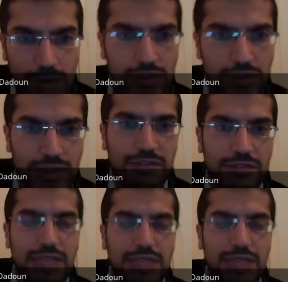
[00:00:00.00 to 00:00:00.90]

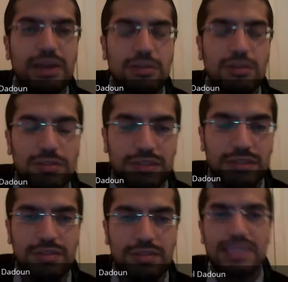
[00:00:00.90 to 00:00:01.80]
B'zchut Yosef, in the merit